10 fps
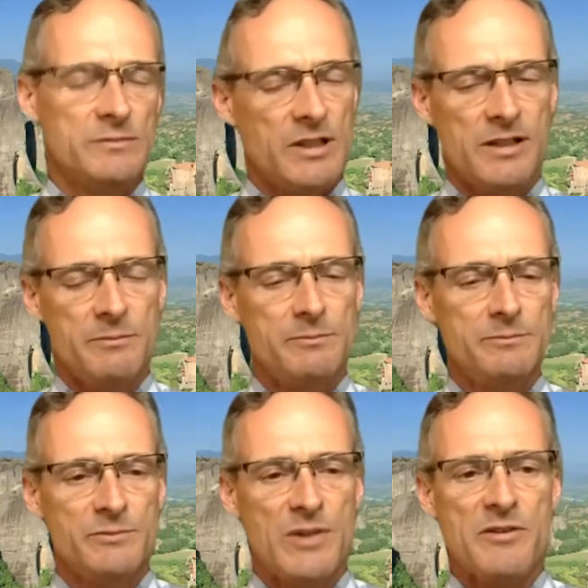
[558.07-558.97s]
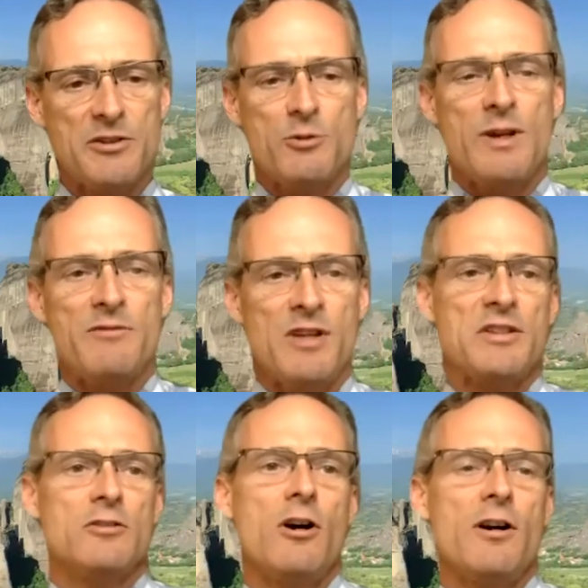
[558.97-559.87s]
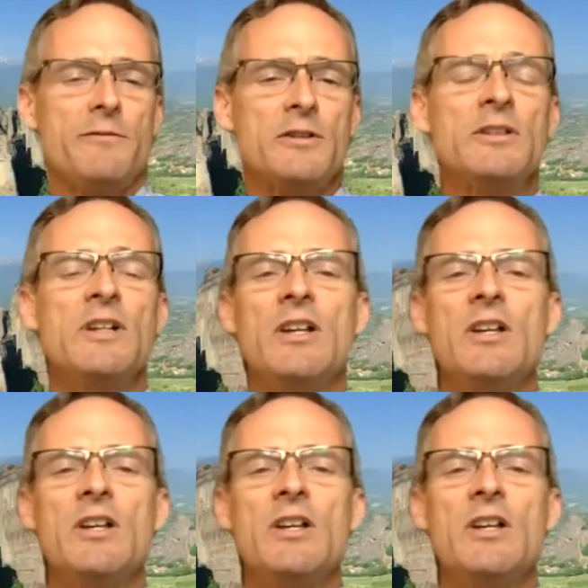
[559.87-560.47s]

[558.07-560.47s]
Not that you have nothing to offer,